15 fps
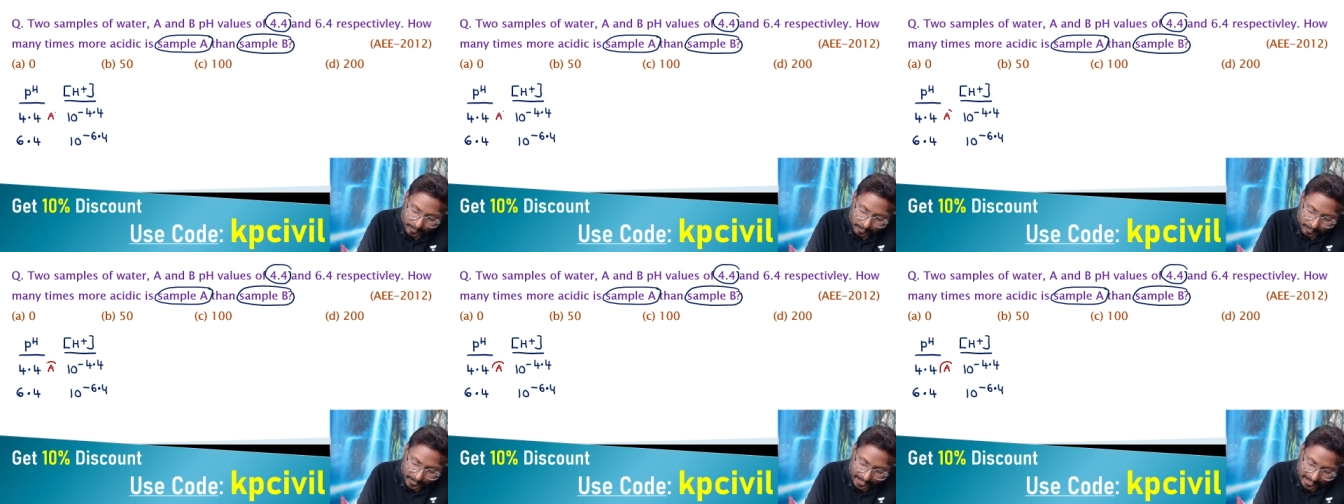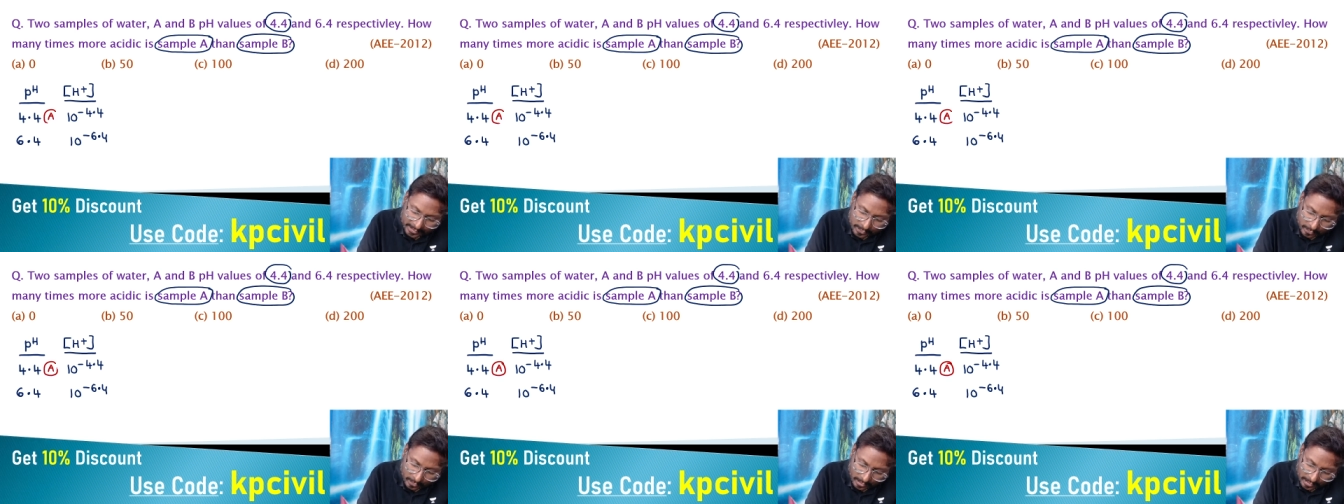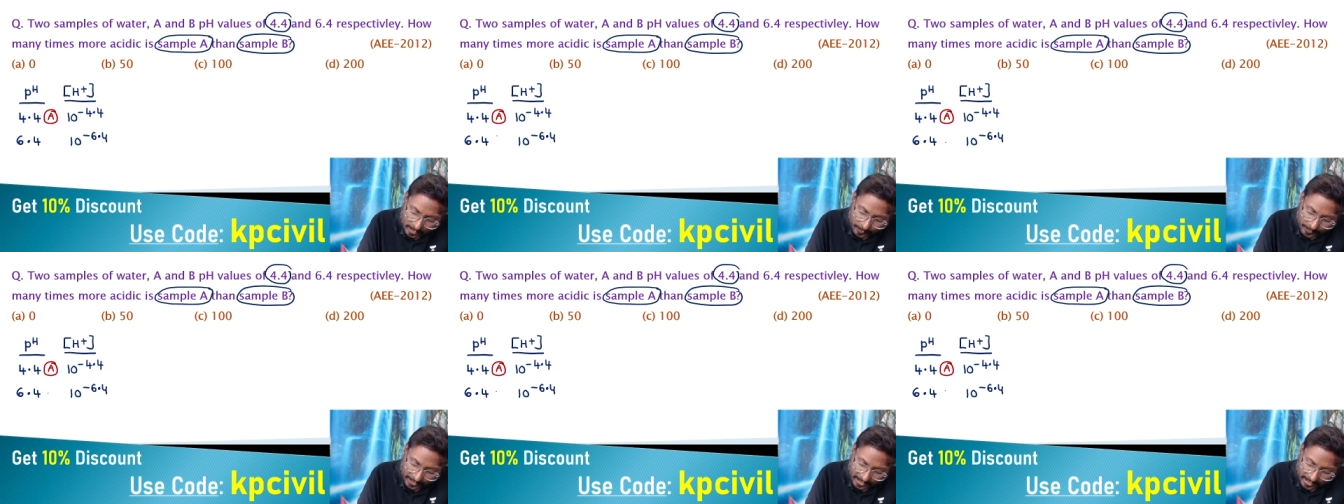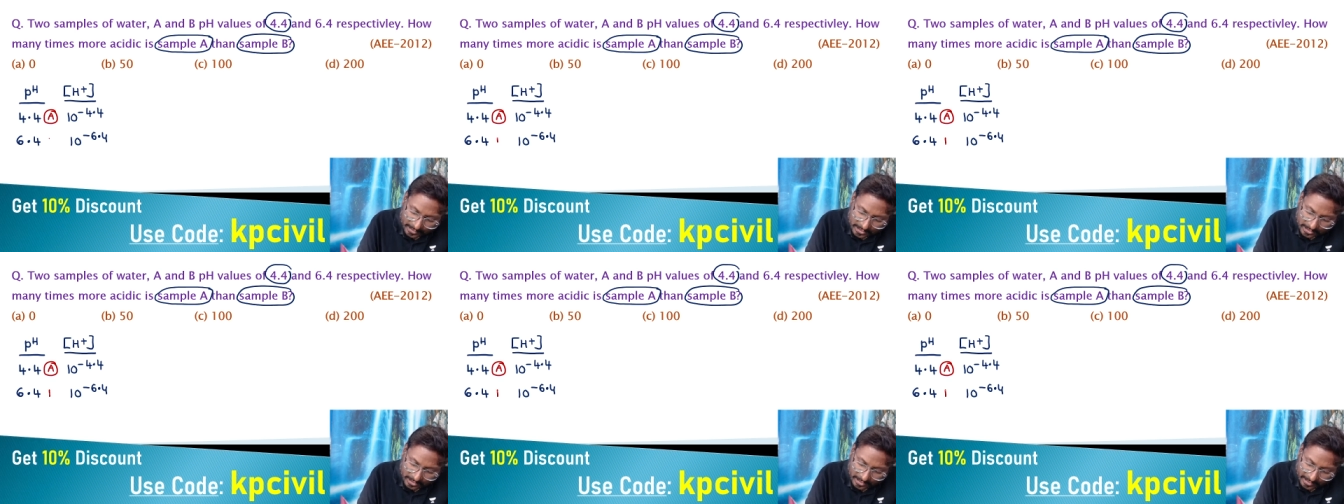based on
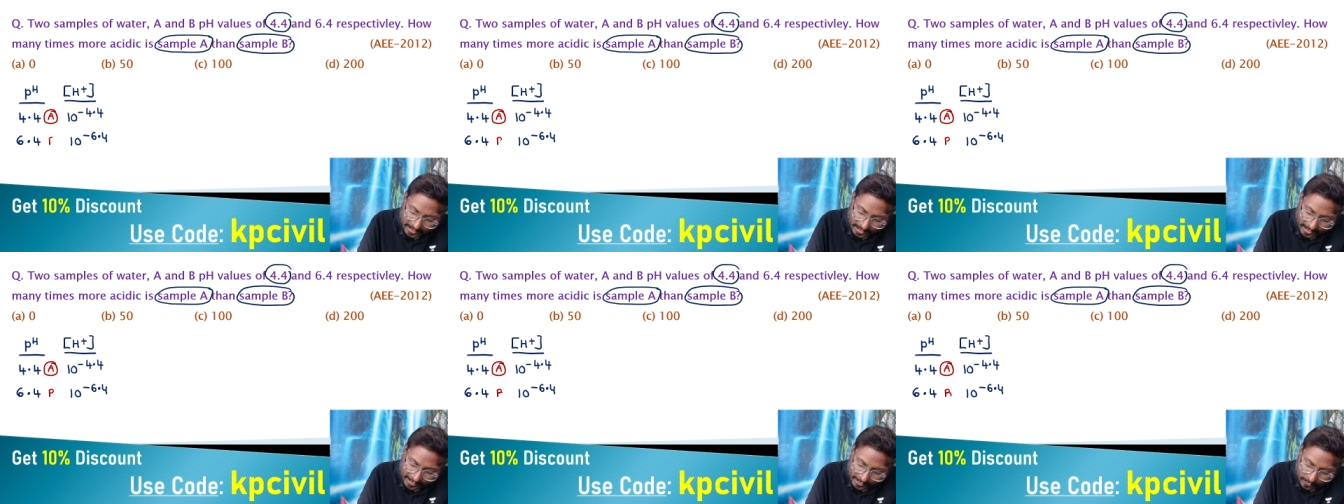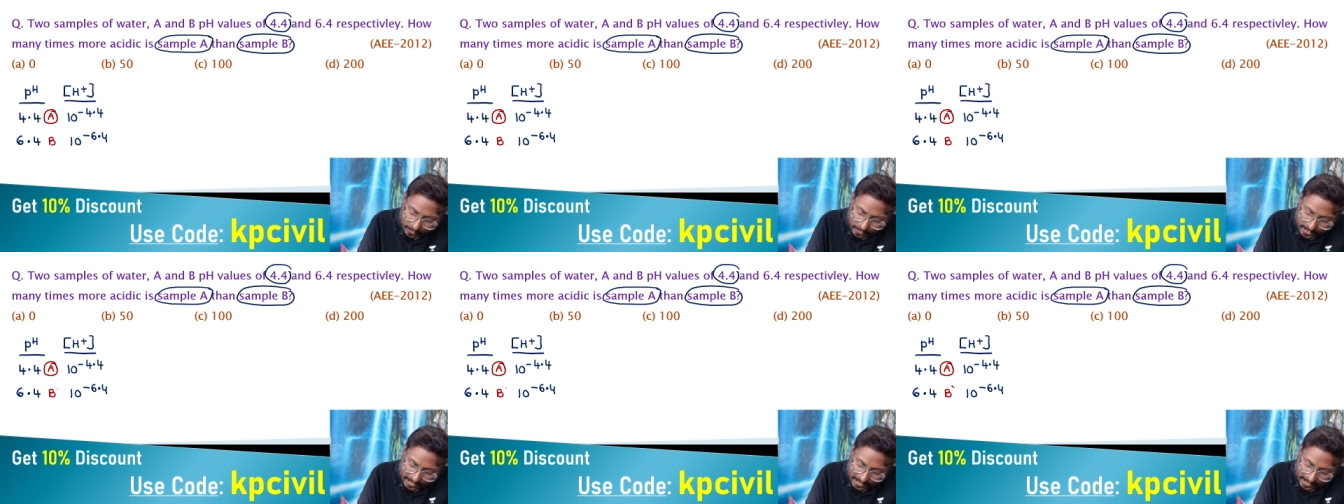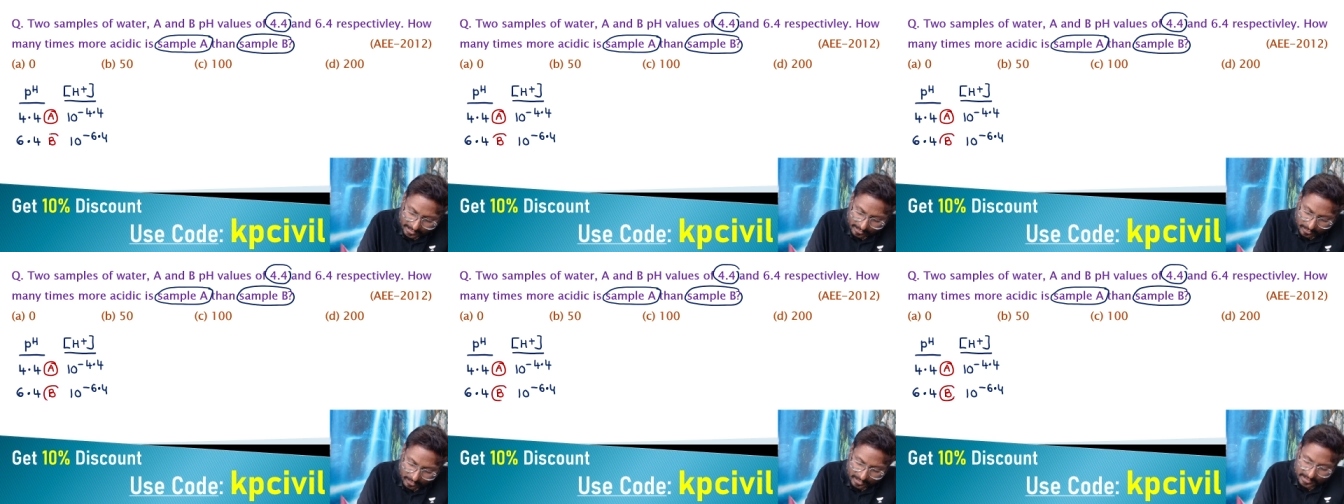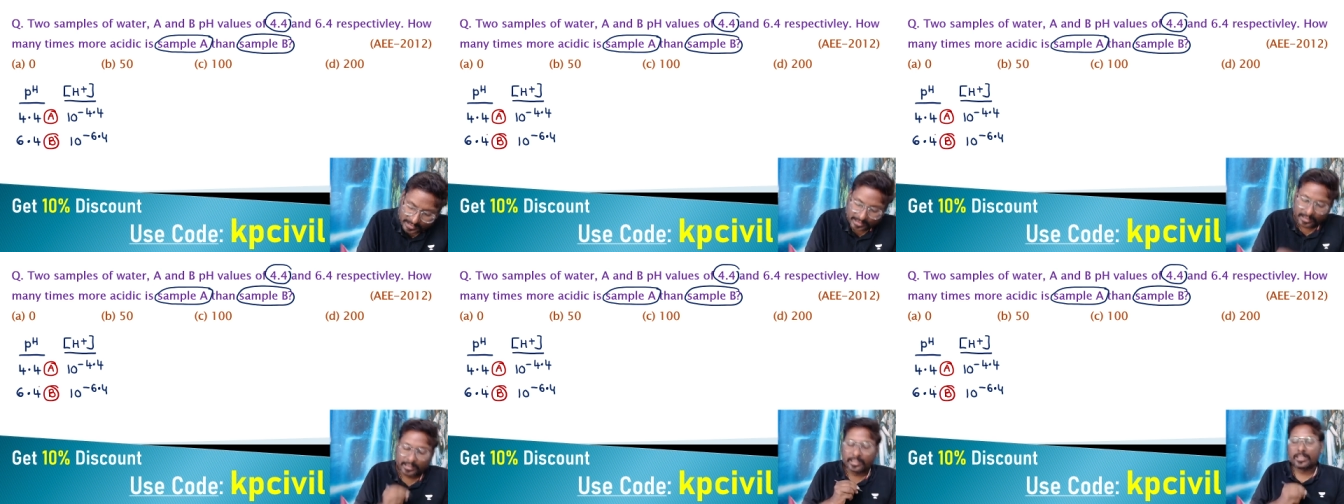pH, their hydrogen ion
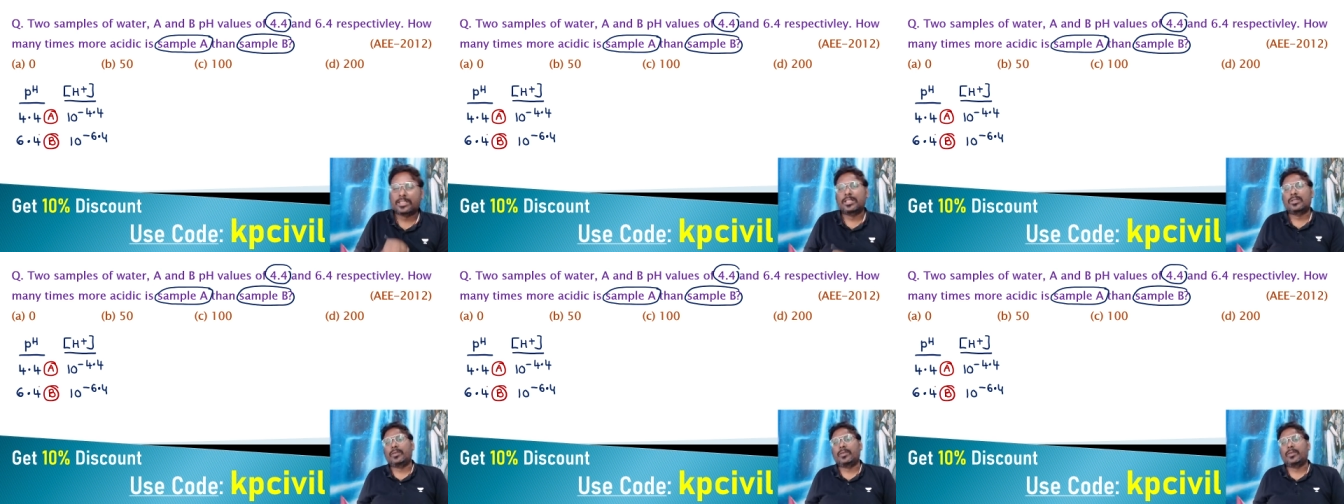concentrations